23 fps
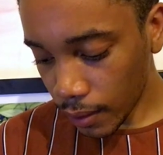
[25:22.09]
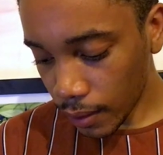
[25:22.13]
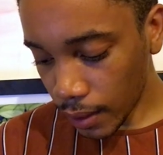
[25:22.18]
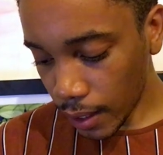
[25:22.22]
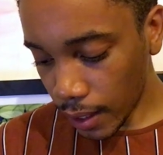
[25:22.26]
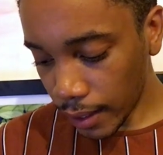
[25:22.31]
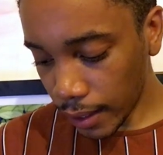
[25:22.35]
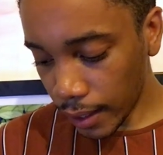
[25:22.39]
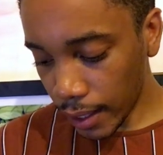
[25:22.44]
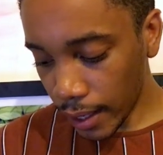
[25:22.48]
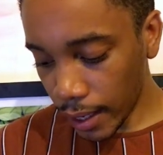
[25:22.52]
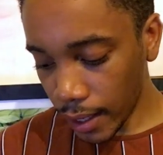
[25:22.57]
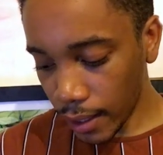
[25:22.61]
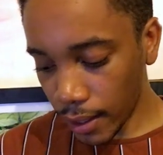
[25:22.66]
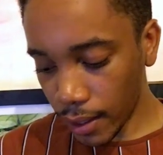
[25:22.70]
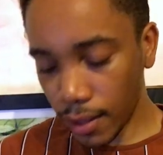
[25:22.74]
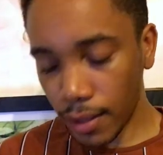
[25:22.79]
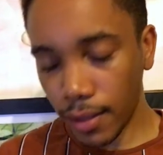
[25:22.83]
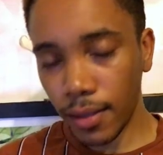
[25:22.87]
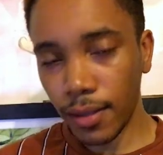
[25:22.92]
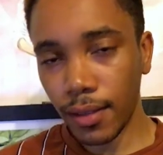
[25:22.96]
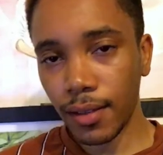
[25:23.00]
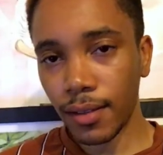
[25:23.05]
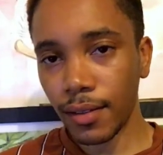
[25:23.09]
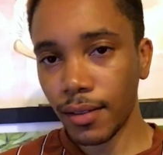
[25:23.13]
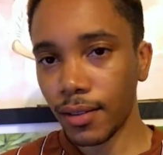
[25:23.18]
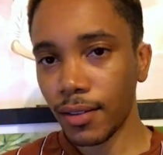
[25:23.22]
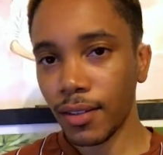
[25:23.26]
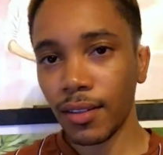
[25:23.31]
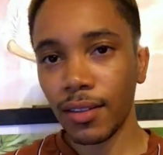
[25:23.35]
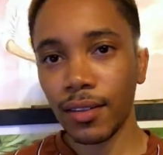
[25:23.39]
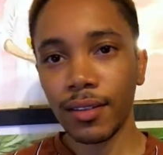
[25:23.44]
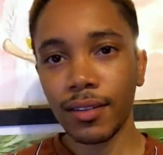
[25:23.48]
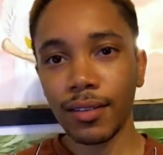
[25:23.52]
And ladies,
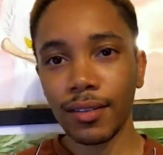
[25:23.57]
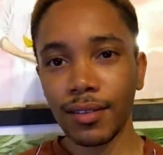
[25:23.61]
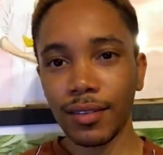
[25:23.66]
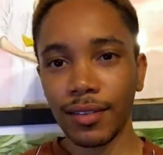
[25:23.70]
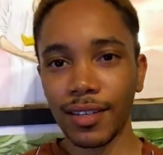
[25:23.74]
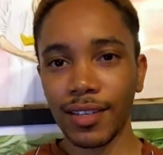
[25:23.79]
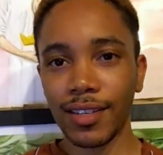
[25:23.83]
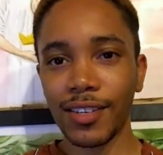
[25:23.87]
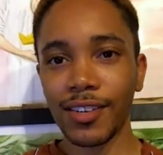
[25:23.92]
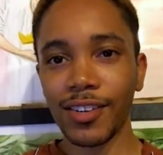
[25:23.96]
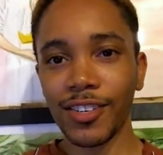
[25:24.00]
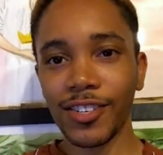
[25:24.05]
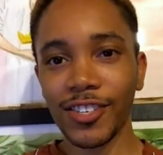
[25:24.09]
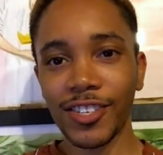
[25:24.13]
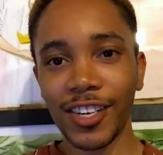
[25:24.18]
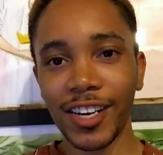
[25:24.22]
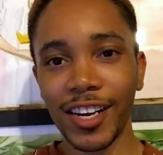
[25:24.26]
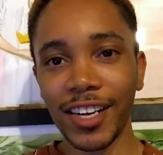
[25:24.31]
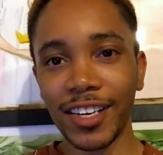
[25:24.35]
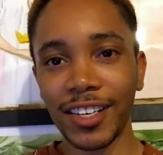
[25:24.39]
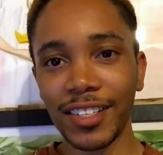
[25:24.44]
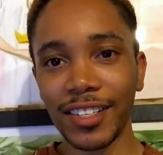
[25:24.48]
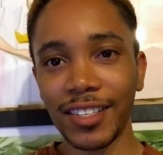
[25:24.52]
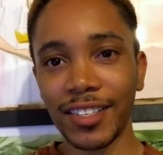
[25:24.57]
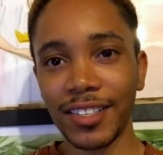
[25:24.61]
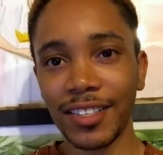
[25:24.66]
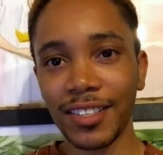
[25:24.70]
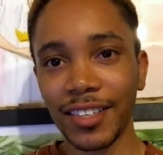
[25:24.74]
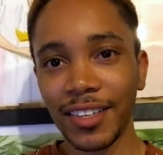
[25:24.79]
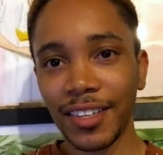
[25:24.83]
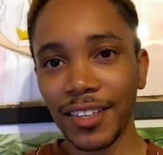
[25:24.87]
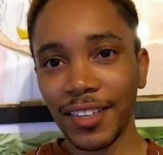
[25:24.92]
such ladies.